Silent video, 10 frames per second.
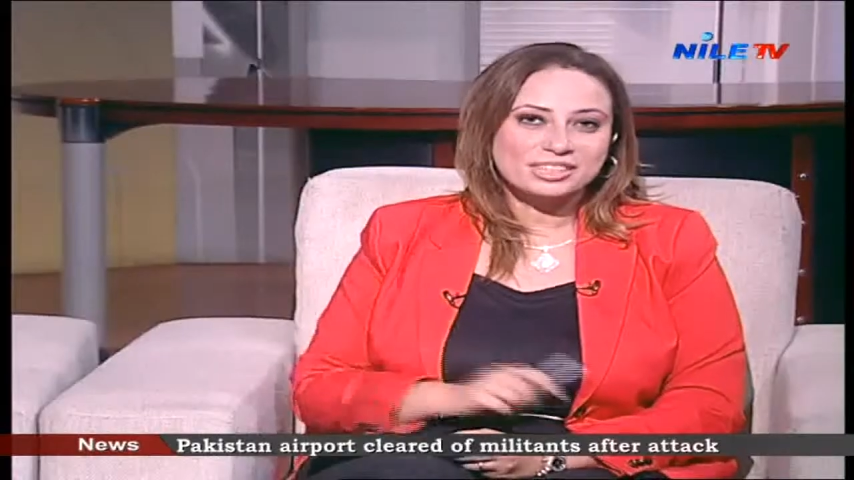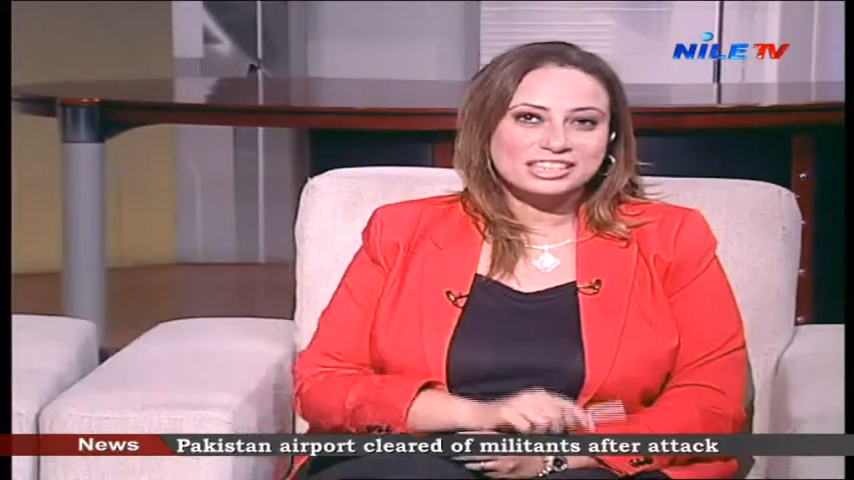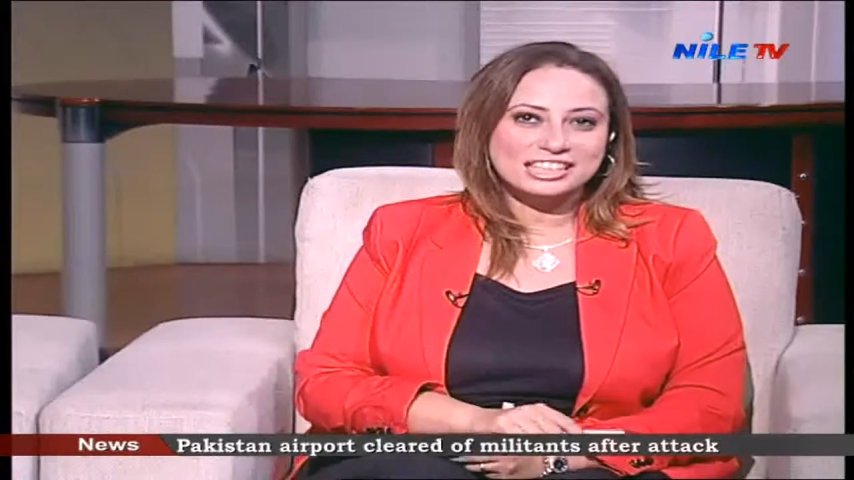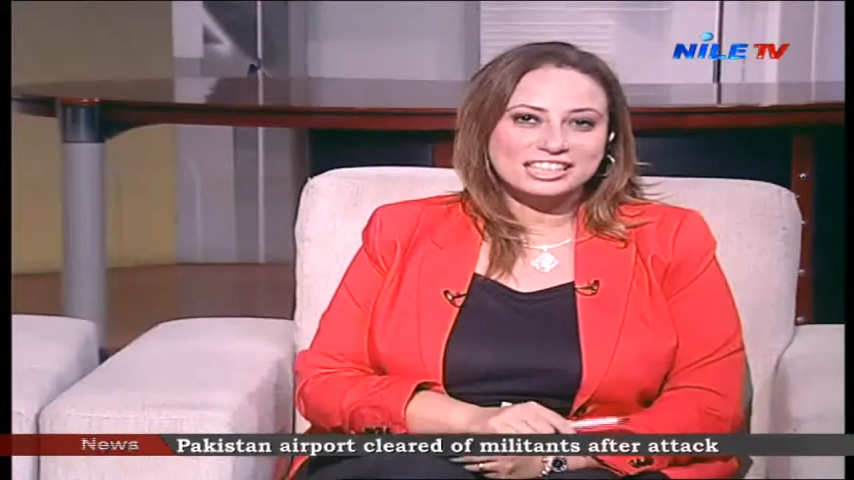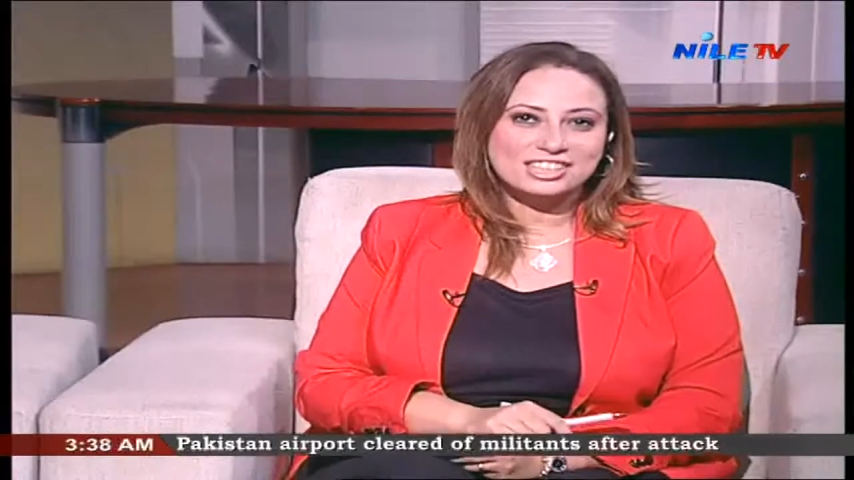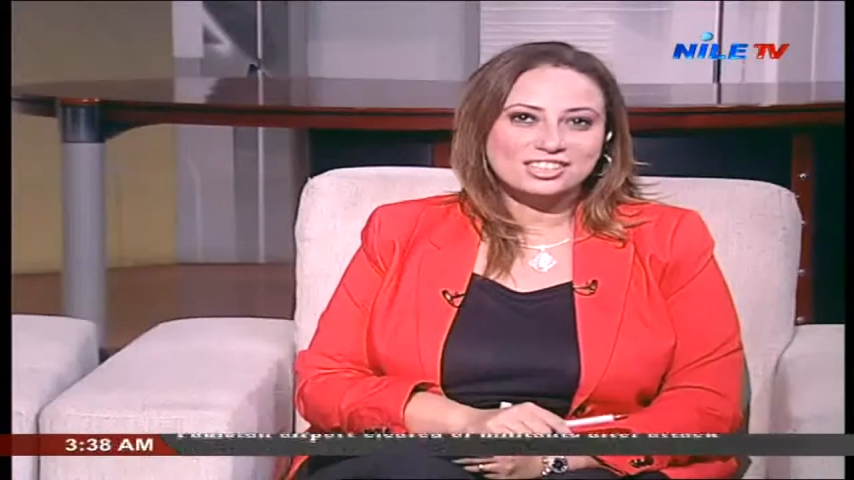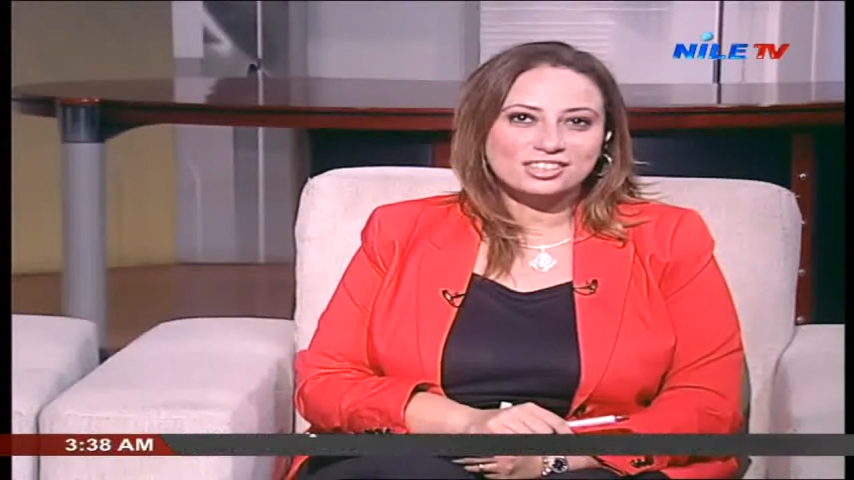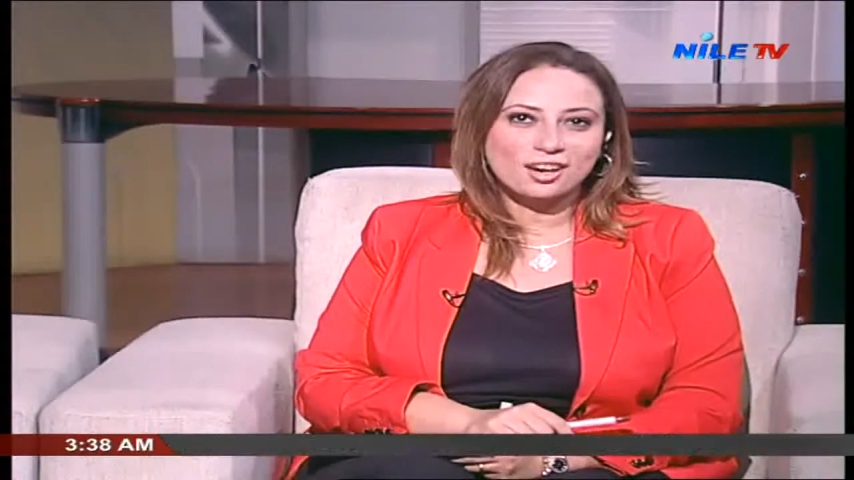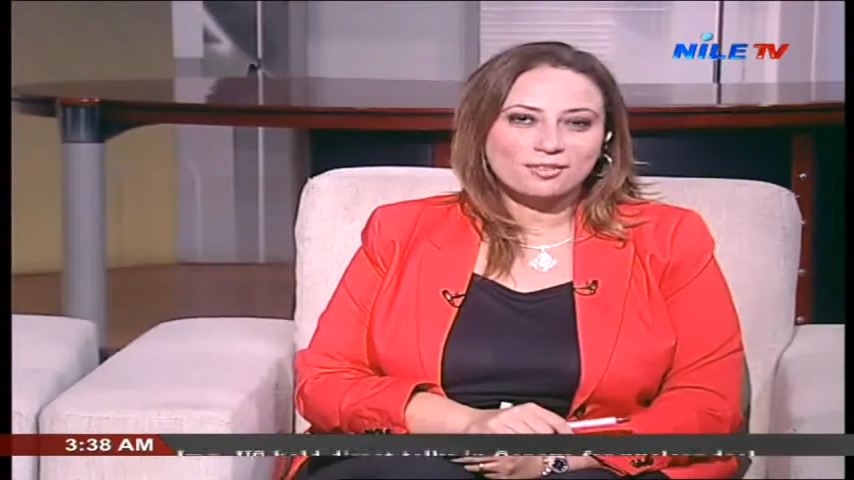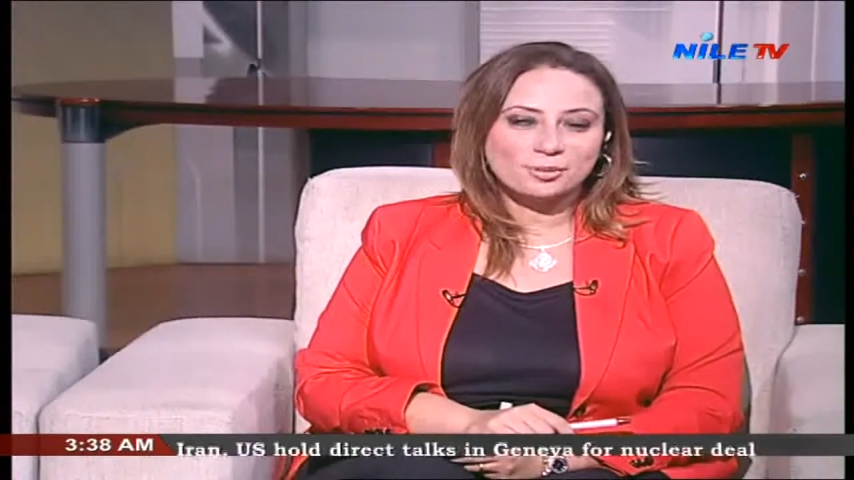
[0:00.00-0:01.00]
of this
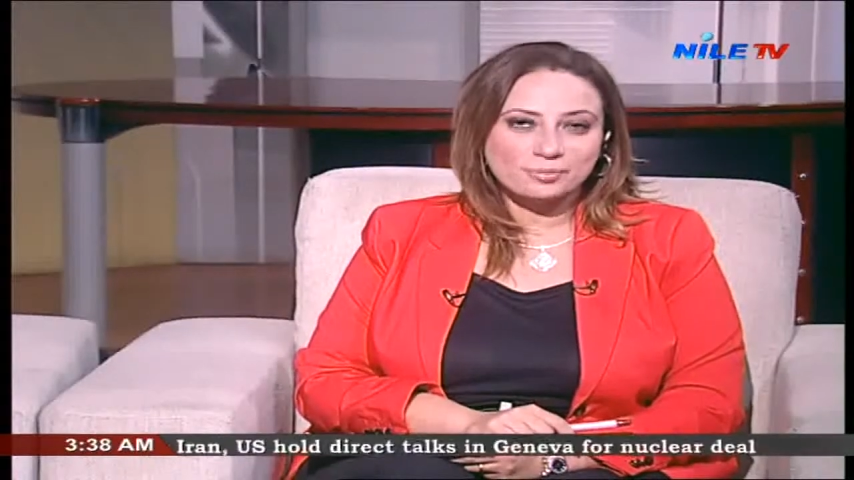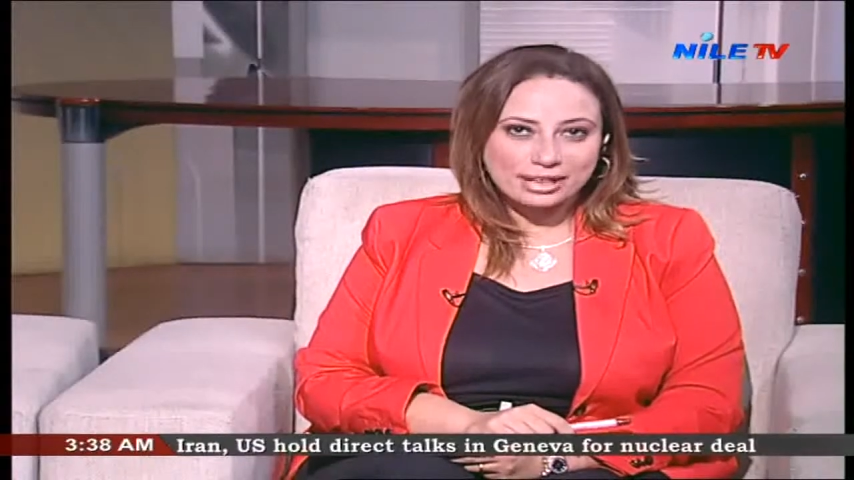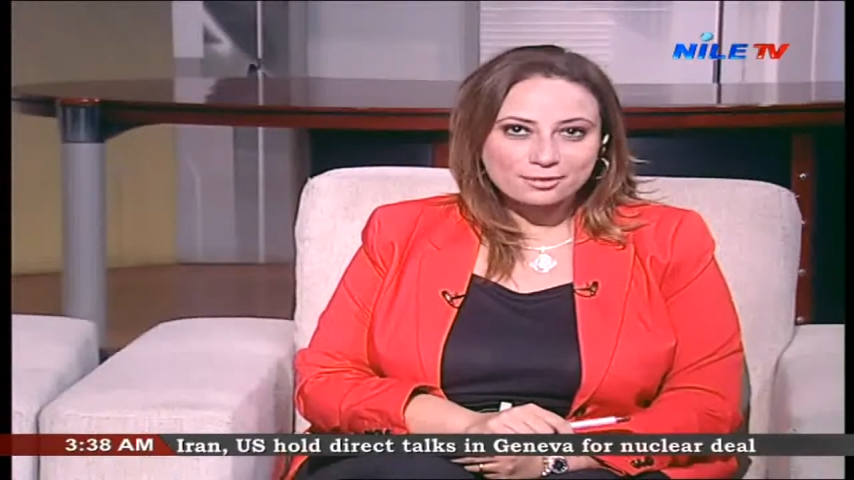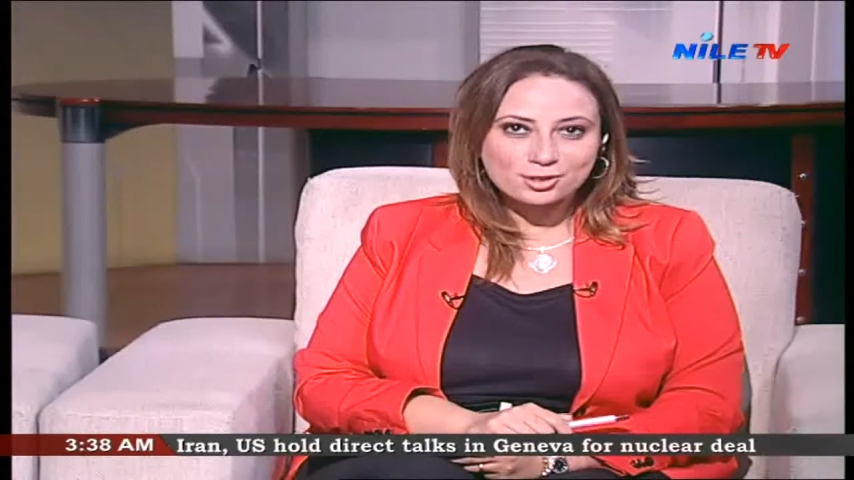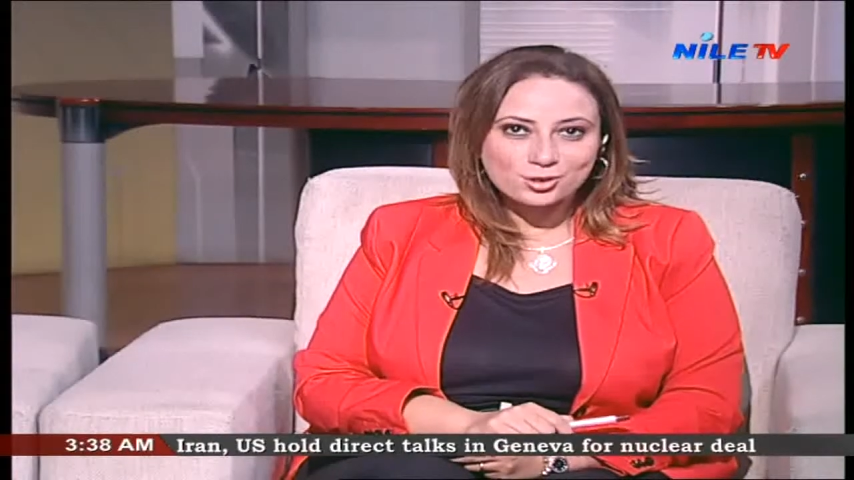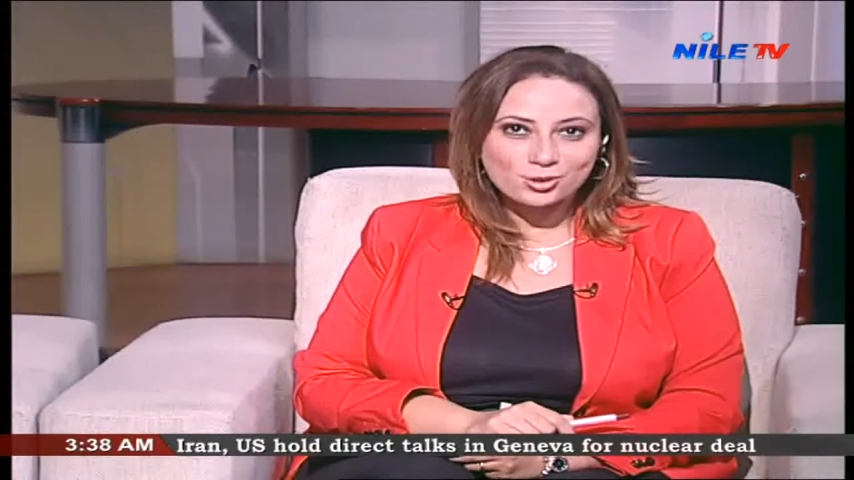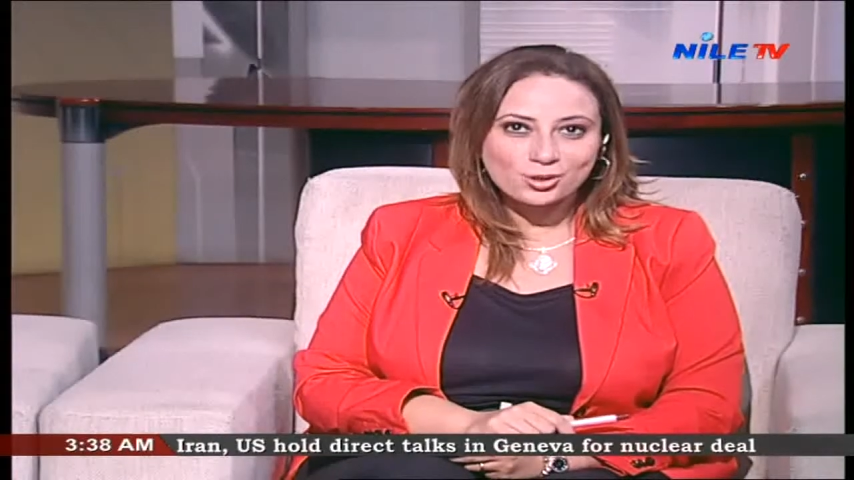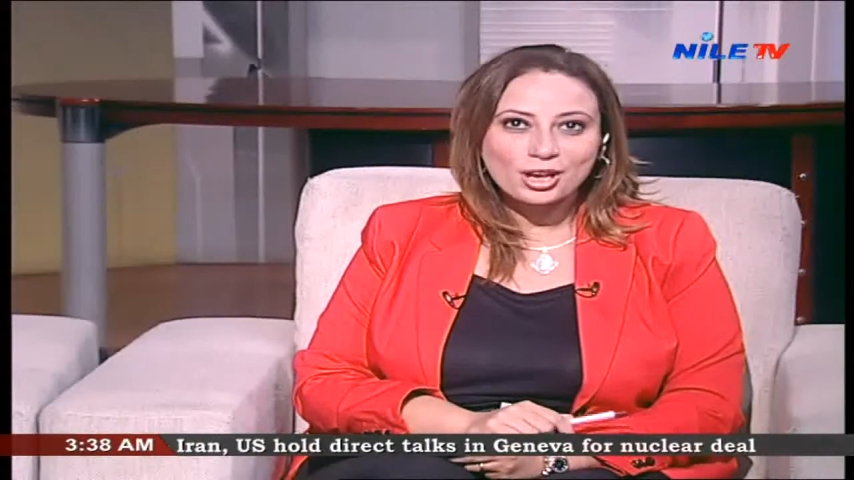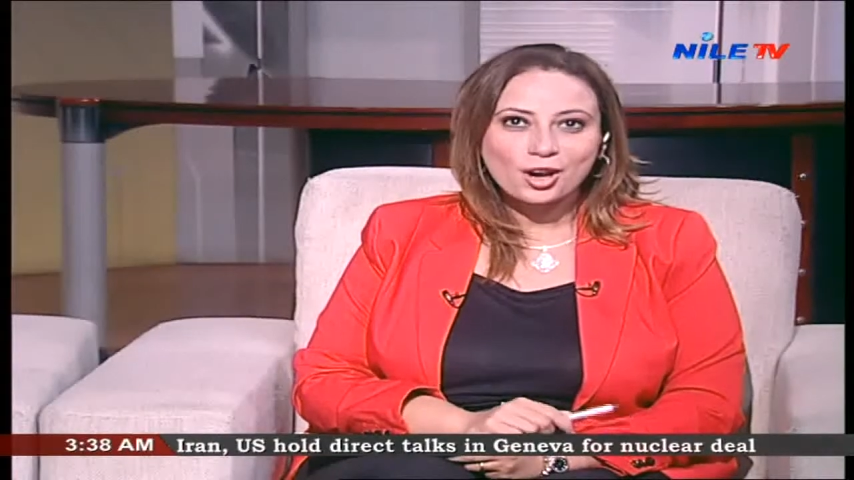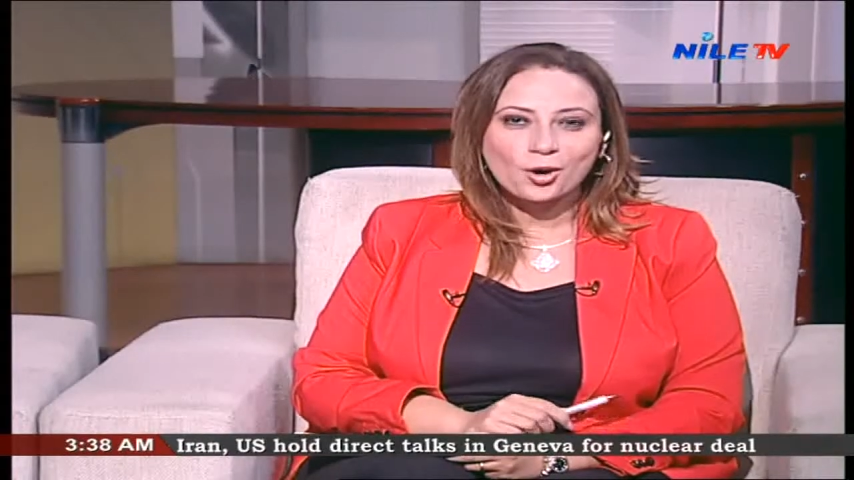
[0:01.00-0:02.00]
edition of The Breakfast Show.